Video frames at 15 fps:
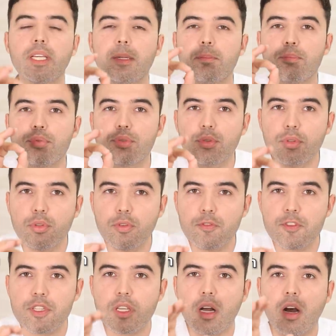
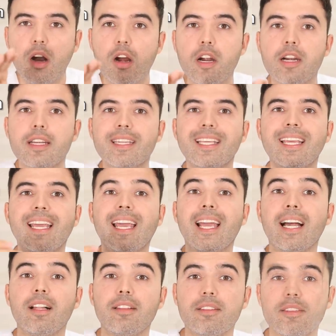improves heart
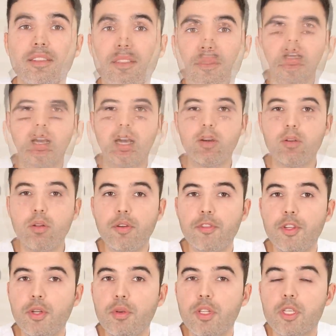health. I don't know
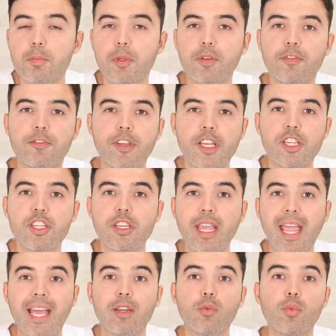if you knew this, but fish
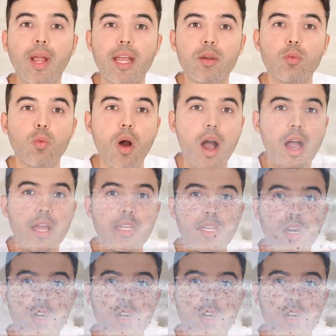and red wine